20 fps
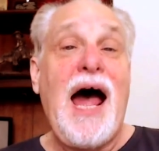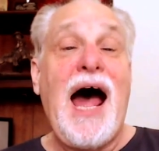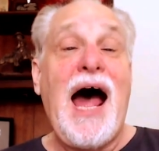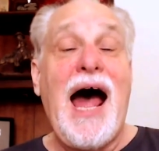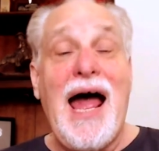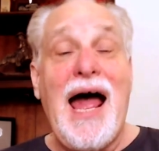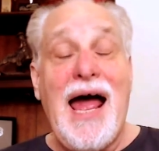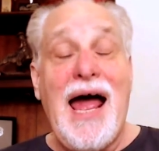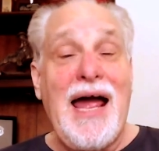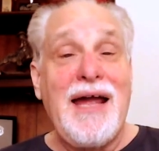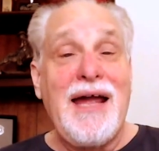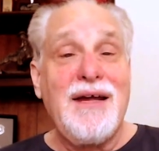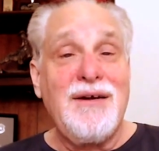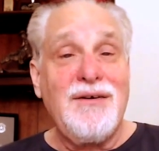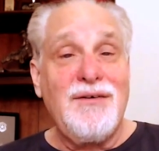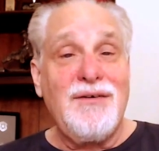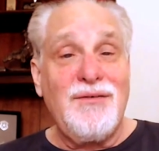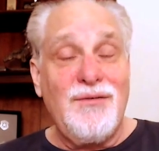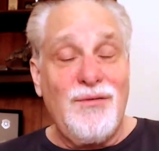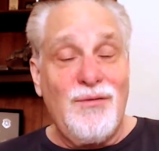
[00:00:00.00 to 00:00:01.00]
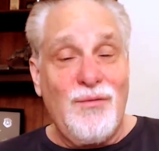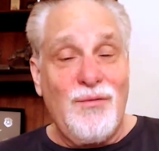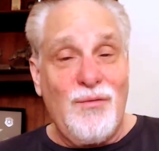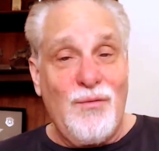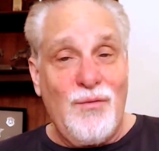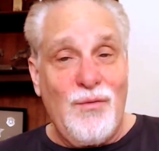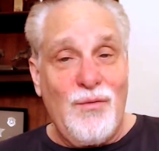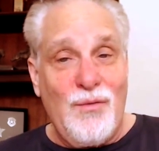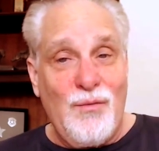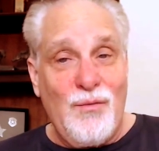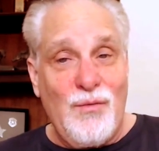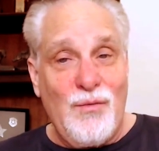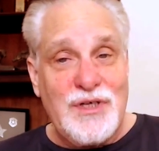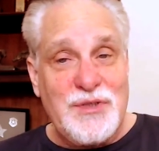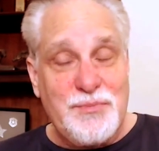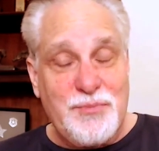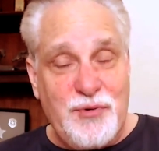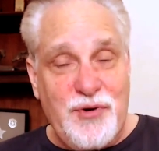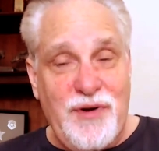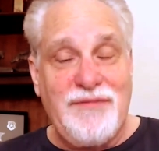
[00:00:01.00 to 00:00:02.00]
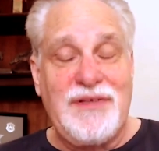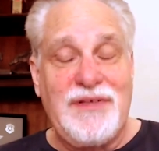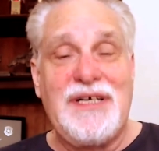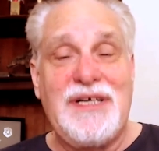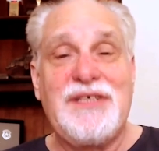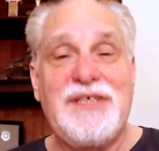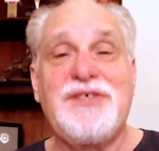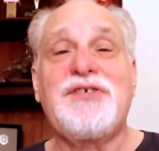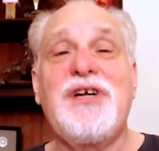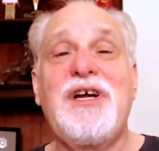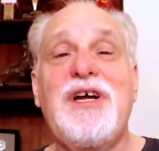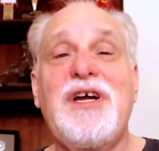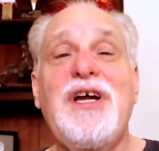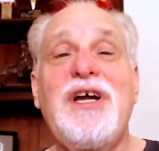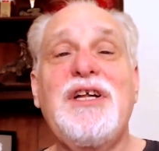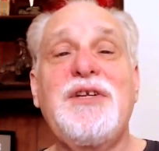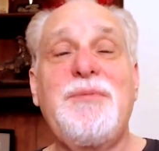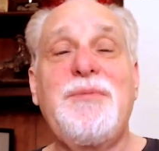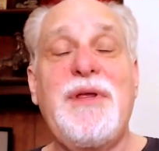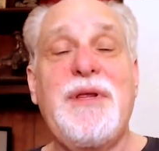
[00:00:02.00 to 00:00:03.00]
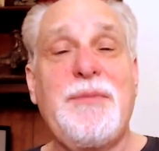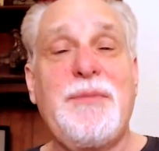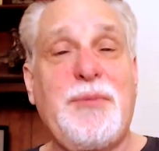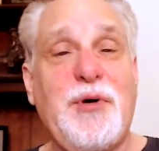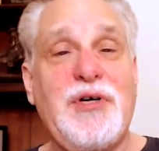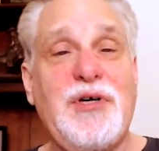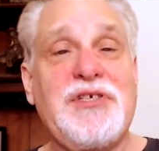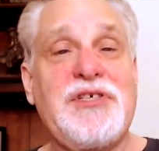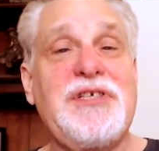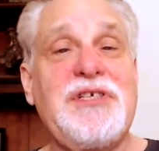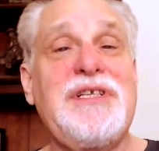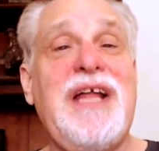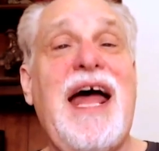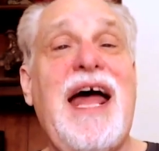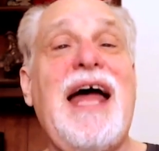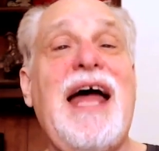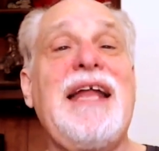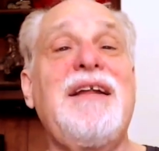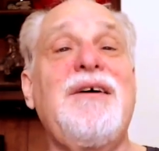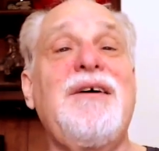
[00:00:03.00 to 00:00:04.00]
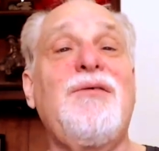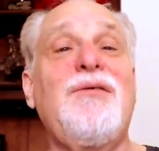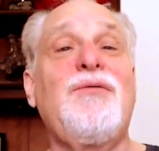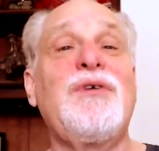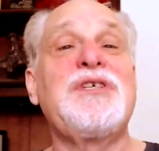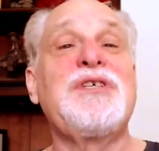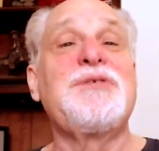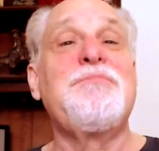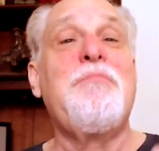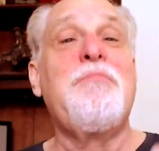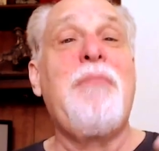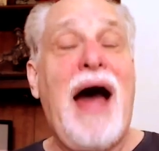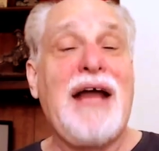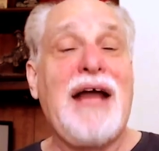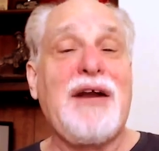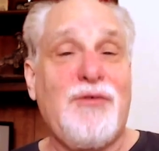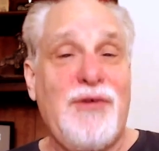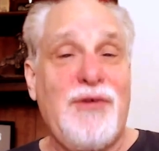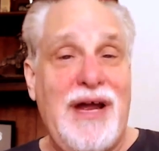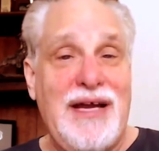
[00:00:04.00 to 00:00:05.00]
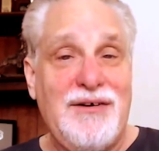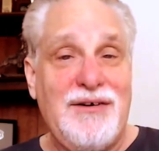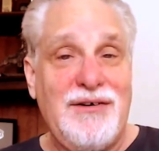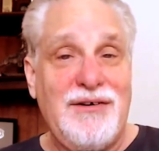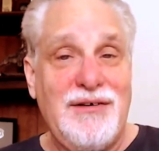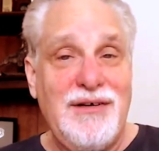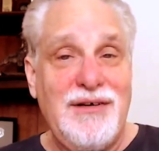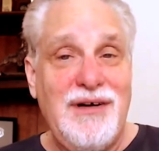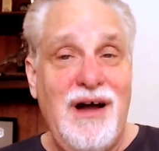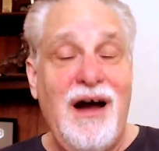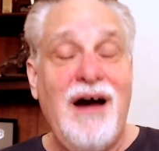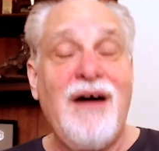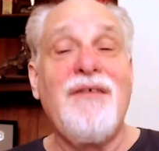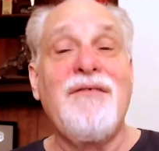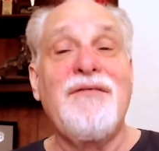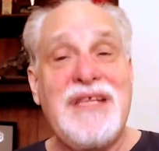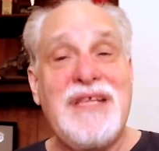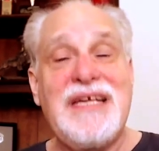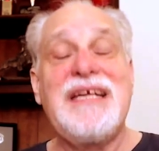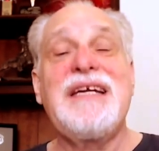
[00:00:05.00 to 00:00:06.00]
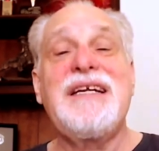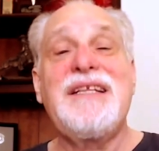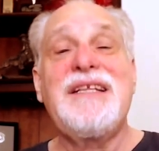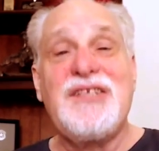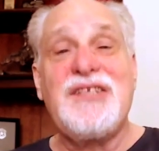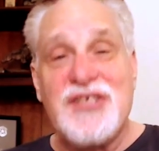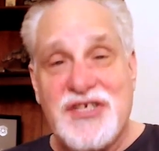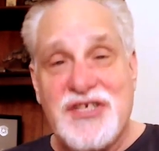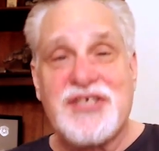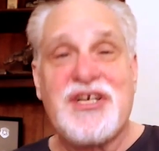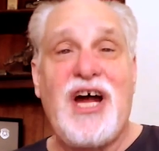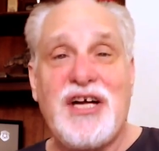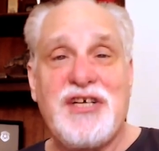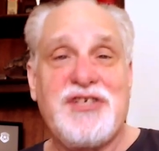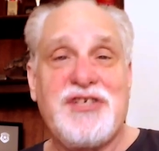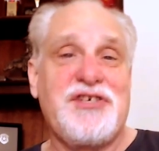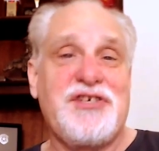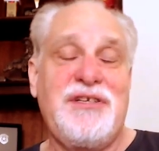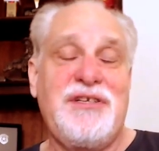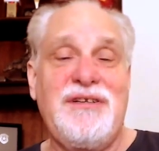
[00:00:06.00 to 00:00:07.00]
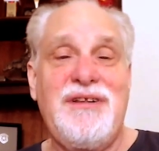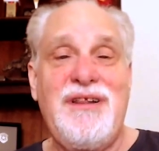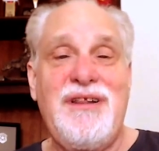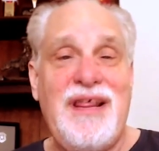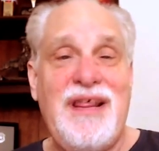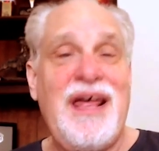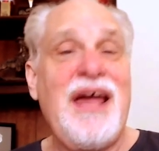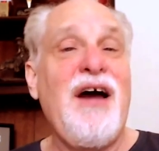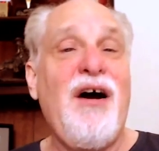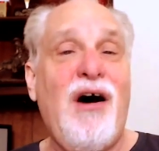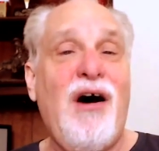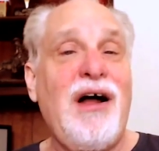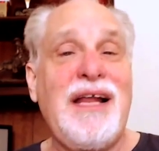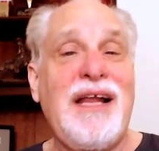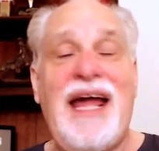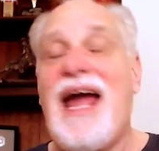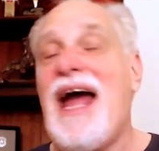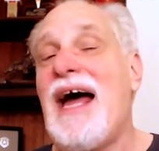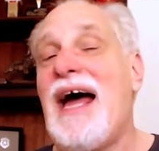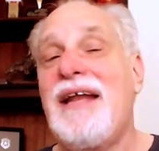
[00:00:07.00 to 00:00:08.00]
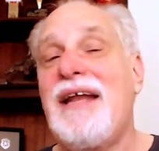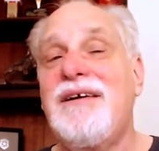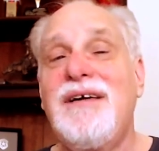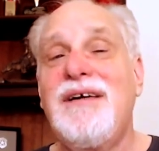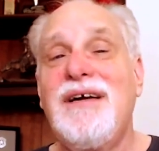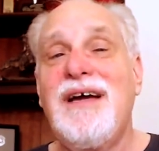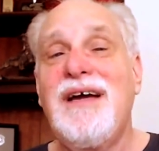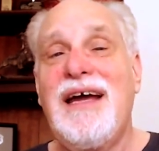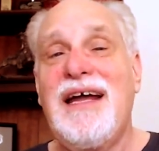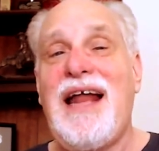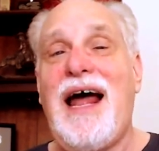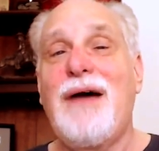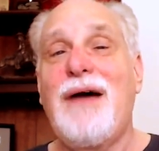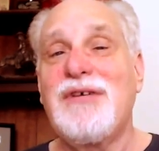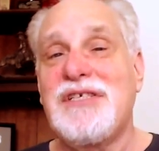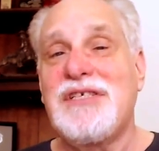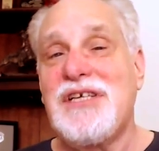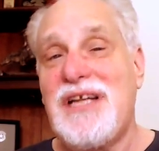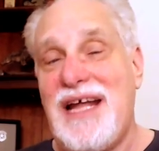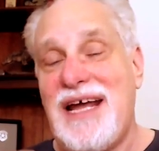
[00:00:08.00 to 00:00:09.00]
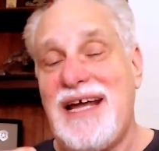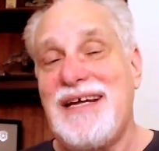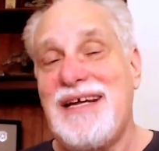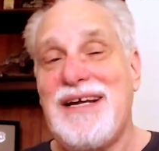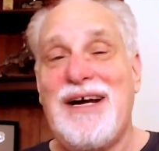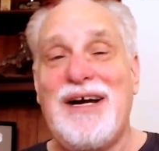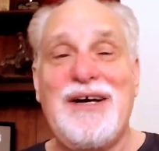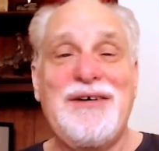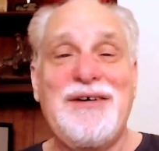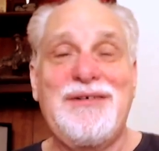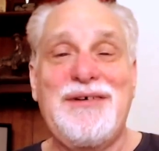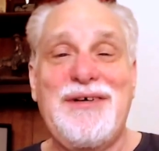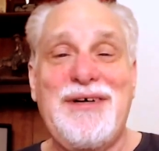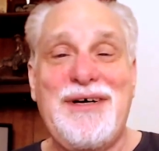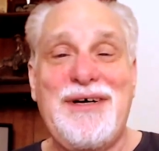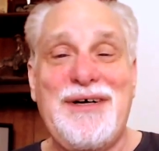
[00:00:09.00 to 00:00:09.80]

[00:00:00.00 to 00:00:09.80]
I was privileged to be the person that was moderator of the discussion they all had, and I was in a